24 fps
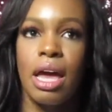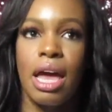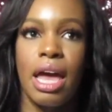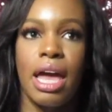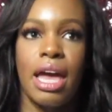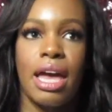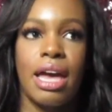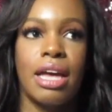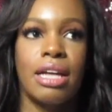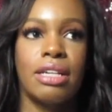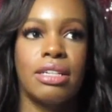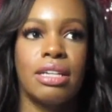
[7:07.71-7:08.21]

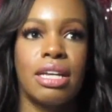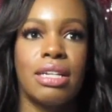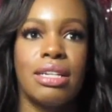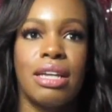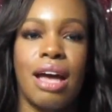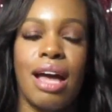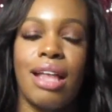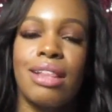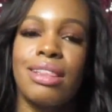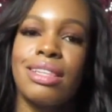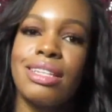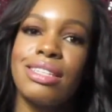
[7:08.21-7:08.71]
and
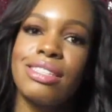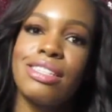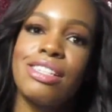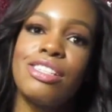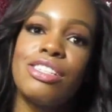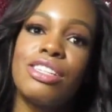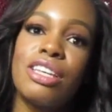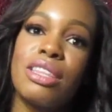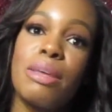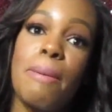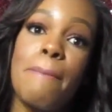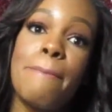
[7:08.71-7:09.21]
not listen
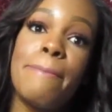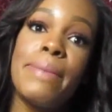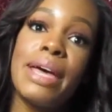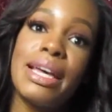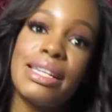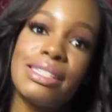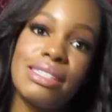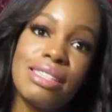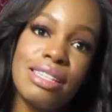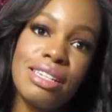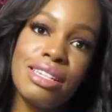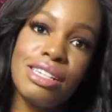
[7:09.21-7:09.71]
to the
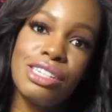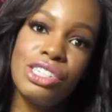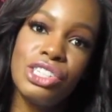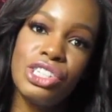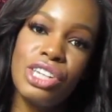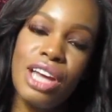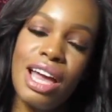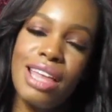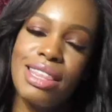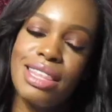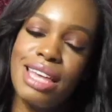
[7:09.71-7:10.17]
message